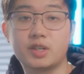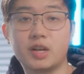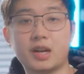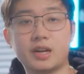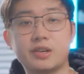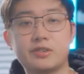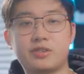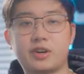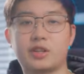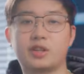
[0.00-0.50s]

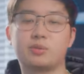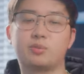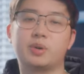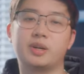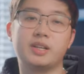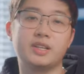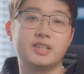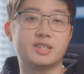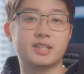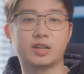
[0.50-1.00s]
ton of other
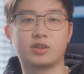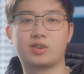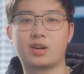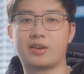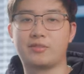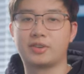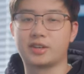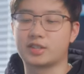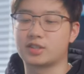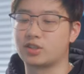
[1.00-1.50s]
pretty sick
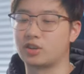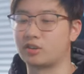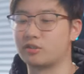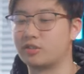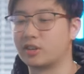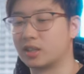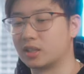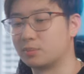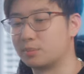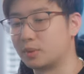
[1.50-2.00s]
graphics that are
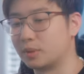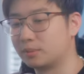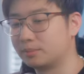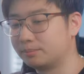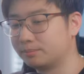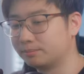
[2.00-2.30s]
available.